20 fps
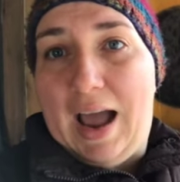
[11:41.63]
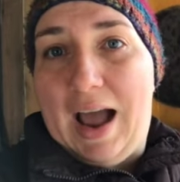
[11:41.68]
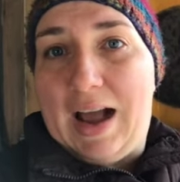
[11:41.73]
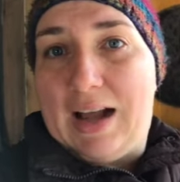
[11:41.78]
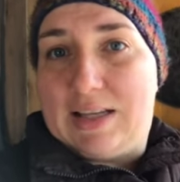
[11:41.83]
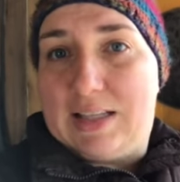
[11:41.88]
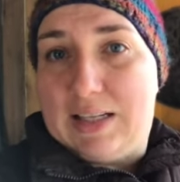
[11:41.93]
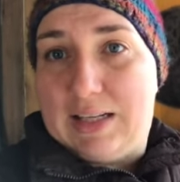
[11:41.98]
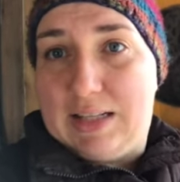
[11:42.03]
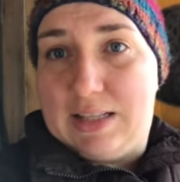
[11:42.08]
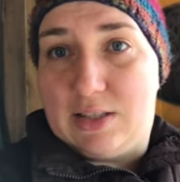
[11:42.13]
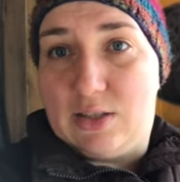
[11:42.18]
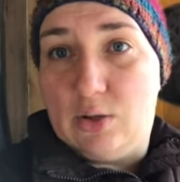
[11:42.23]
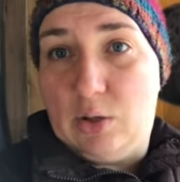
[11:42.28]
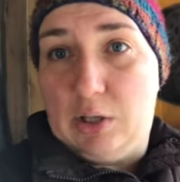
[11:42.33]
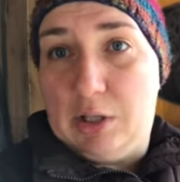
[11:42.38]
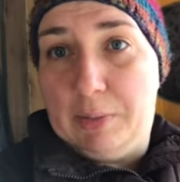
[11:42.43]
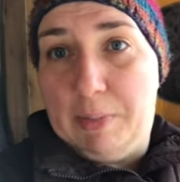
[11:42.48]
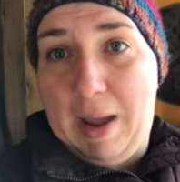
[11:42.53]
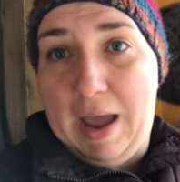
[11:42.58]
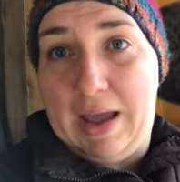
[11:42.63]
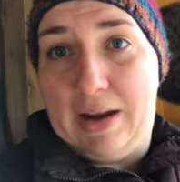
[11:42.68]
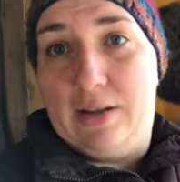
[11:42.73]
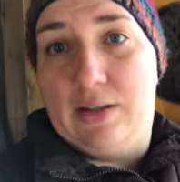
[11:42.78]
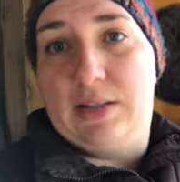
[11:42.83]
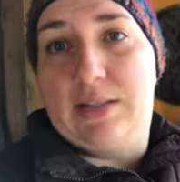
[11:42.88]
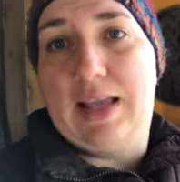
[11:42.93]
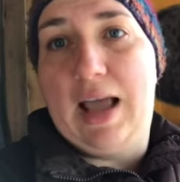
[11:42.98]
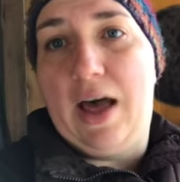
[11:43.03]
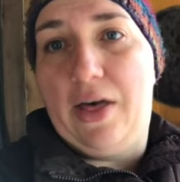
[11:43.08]
acting as solar
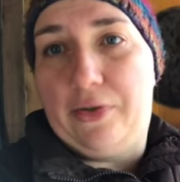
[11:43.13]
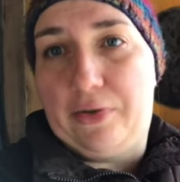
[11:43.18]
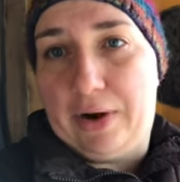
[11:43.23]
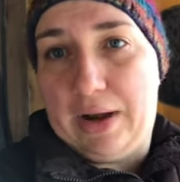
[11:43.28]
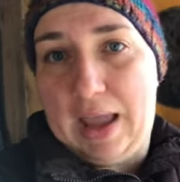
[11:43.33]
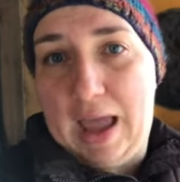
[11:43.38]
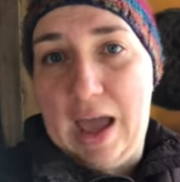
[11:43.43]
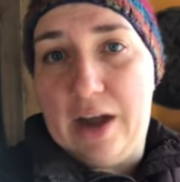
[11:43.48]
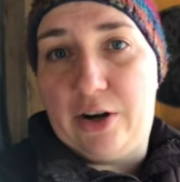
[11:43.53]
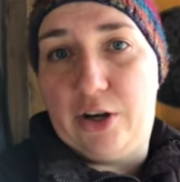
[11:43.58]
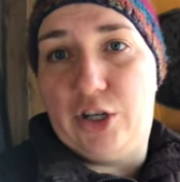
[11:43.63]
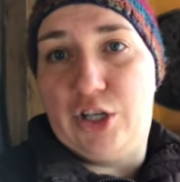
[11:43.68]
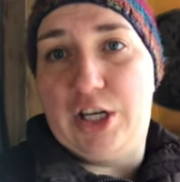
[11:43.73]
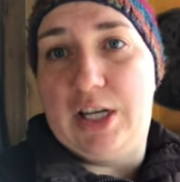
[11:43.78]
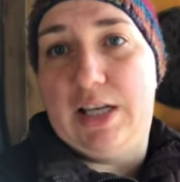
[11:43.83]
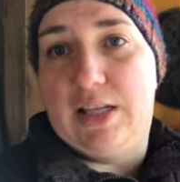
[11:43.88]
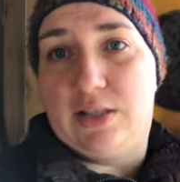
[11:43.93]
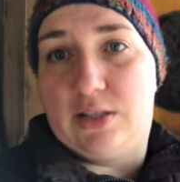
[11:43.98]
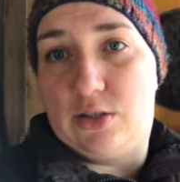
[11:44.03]
panels, gathering energy and